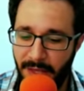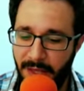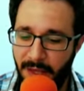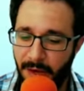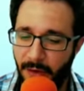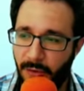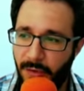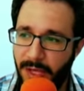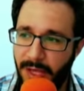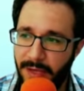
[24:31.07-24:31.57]

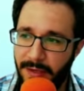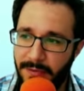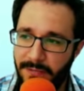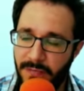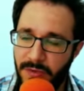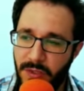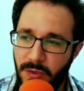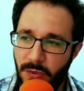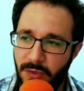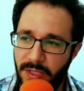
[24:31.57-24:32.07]
Okay,
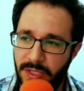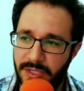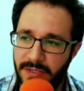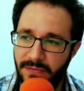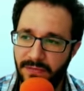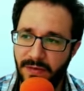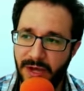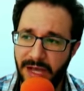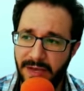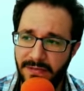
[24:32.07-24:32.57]
so these
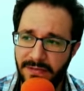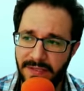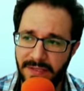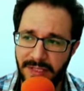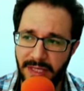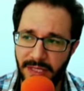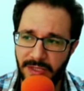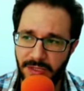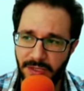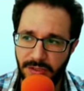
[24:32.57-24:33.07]
five
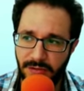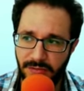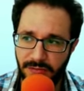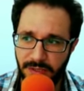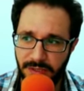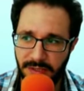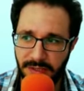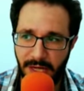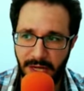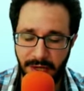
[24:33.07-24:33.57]
stages of
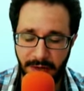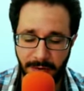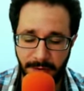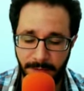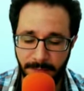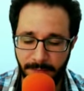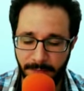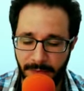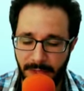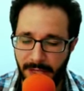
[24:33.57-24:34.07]

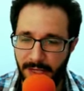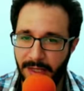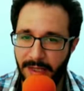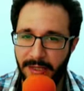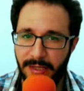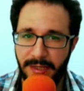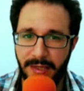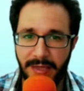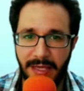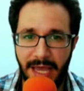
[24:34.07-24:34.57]
desire,
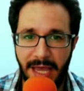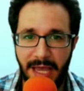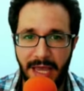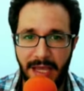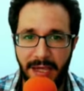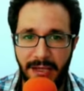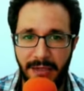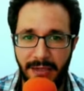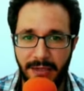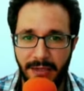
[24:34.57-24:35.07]

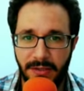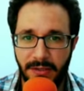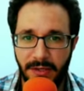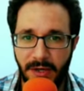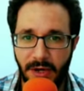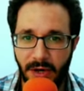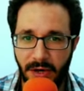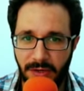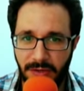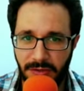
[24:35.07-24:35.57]
they
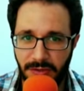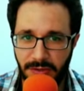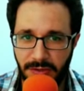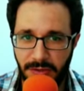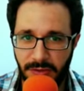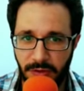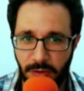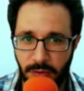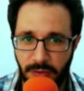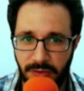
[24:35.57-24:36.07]

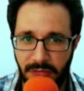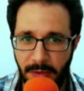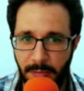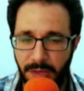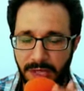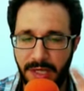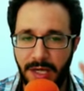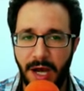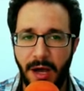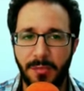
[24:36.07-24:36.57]
constitute, they
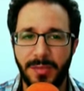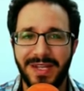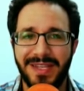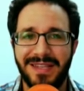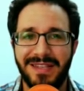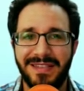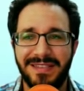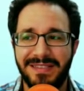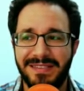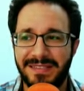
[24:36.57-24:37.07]
become
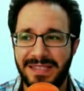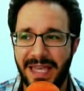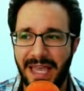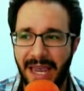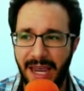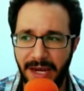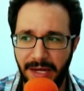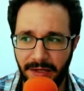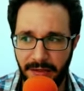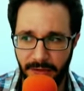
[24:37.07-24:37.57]

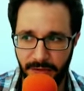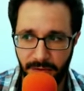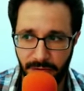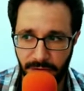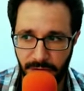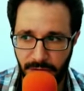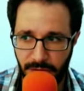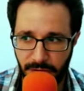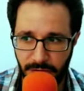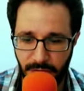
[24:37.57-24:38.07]

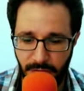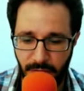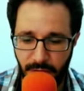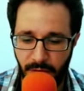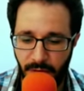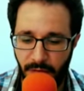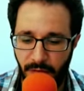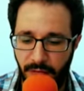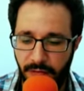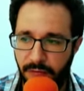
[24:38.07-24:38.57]
containers
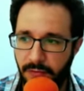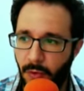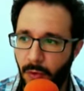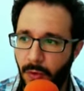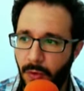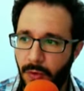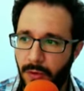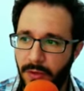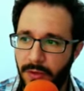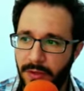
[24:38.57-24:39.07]

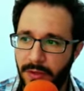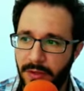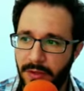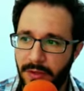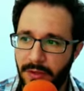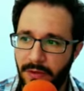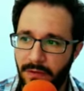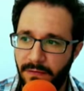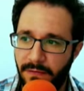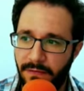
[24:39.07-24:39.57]
for
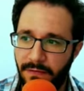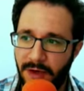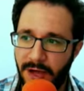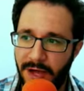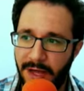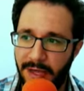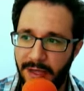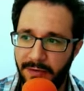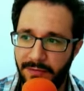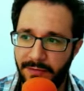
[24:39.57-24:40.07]
the
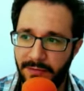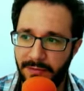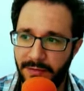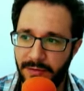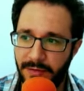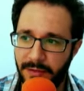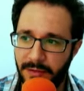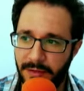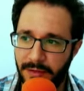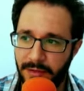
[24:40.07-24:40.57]
five,
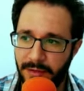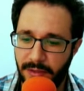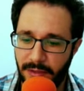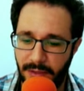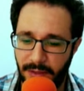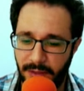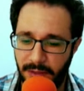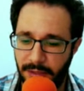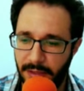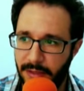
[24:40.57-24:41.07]

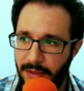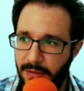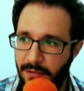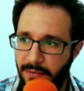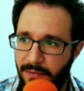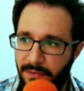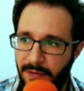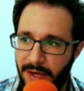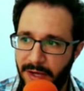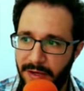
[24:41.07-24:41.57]
uh, the
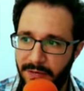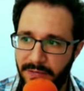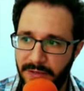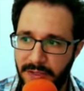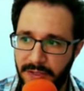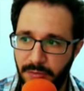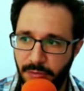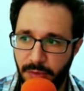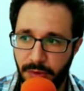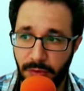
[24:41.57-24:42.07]
five
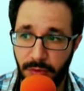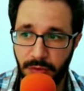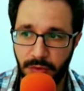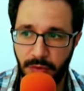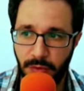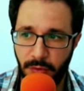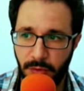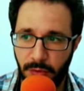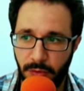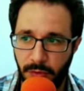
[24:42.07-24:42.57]

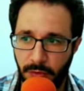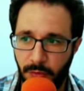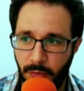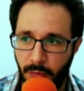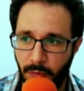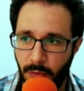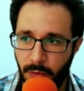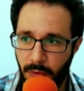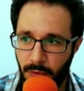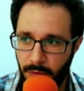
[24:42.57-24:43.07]
spiritual
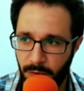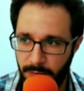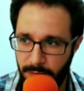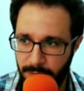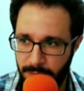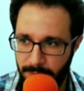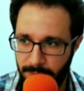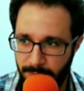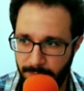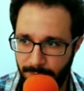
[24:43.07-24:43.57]

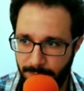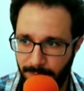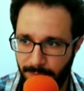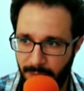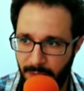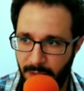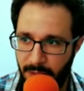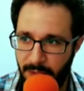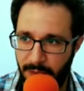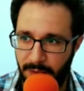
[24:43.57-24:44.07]
worlds.
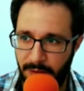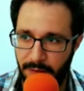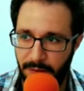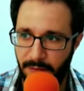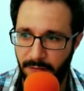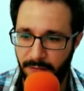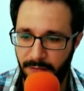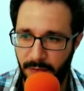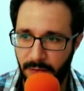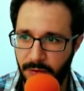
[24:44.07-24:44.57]
The
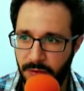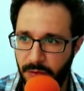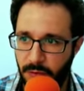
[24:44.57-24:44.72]
first